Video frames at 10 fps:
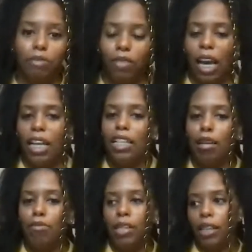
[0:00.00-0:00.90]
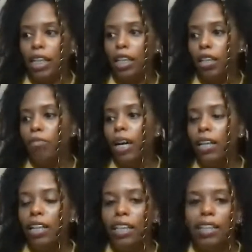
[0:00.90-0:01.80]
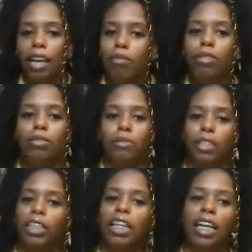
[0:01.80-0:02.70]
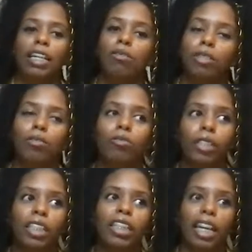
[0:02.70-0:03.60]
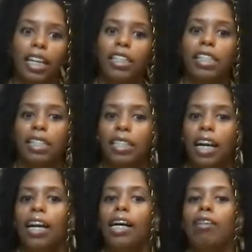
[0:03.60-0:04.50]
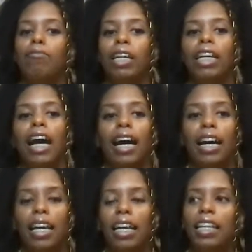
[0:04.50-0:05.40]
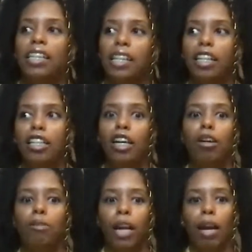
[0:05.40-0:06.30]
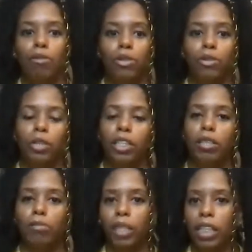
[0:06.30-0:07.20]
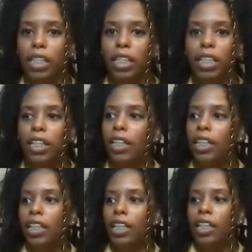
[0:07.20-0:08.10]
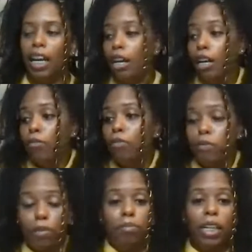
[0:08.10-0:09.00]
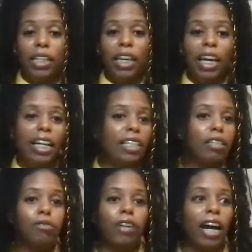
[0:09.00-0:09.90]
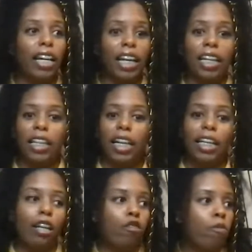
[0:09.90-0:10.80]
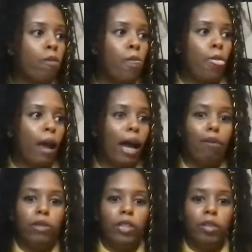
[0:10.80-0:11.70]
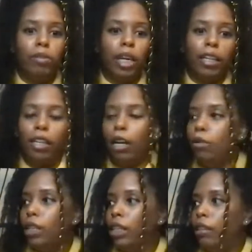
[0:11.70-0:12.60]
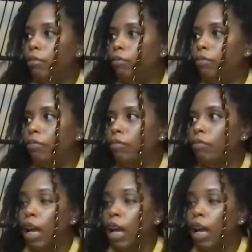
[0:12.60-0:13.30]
as I've been thinking about it, it was a really hectic time. Like I didn't know where I was going to be on from Monday to Friday. Like I would just be like, you know what? I